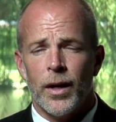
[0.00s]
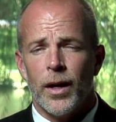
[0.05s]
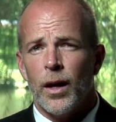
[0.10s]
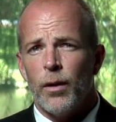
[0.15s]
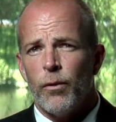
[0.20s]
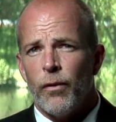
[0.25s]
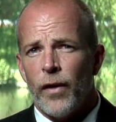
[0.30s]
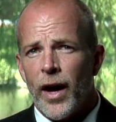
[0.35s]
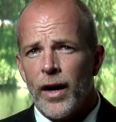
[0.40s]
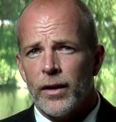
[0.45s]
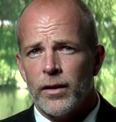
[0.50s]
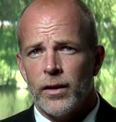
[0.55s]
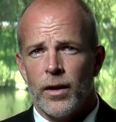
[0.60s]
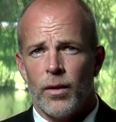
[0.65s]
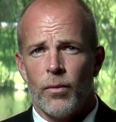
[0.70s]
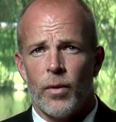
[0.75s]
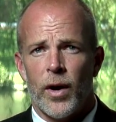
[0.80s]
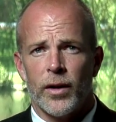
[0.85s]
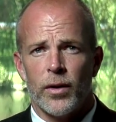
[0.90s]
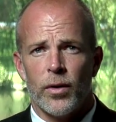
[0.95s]
In fact, in
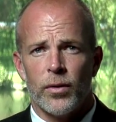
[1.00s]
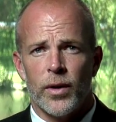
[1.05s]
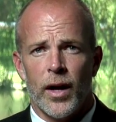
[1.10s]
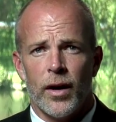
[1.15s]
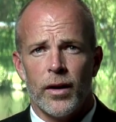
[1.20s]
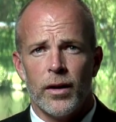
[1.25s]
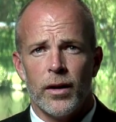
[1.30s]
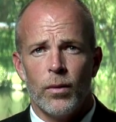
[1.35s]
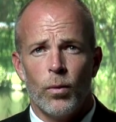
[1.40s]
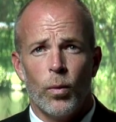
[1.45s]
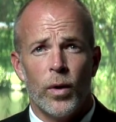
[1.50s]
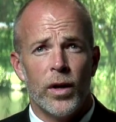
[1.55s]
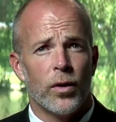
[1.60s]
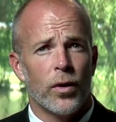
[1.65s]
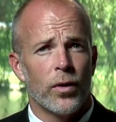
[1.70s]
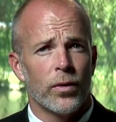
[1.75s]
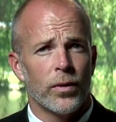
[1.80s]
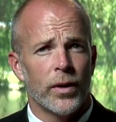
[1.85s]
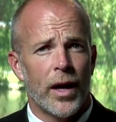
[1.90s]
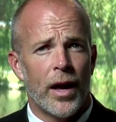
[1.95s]
Henrico County, we
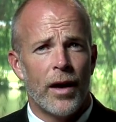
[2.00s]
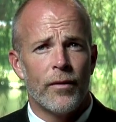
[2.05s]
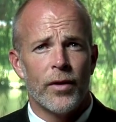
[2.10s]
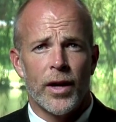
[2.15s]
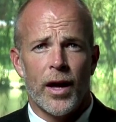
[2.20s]
currently have